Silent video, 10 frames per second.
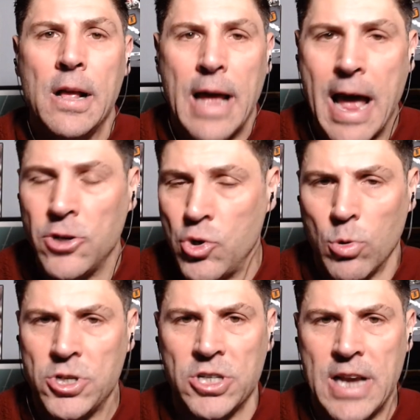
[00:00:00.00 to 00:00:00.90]
At
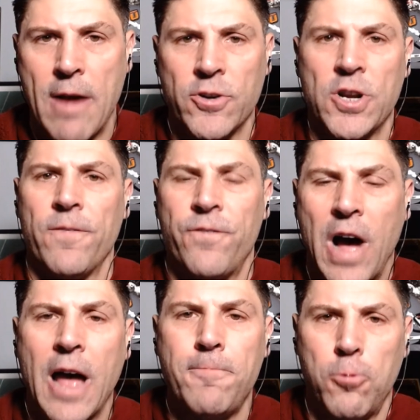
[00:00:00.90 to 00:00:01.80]
Georgia's averaging
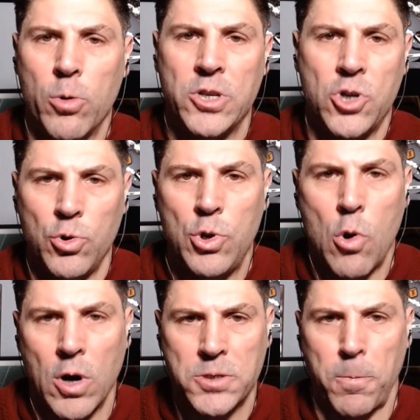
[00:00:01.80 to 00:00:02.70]
5.2
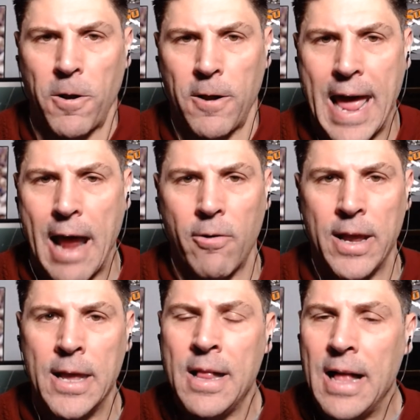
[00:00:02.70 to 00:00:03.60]
yards per carry.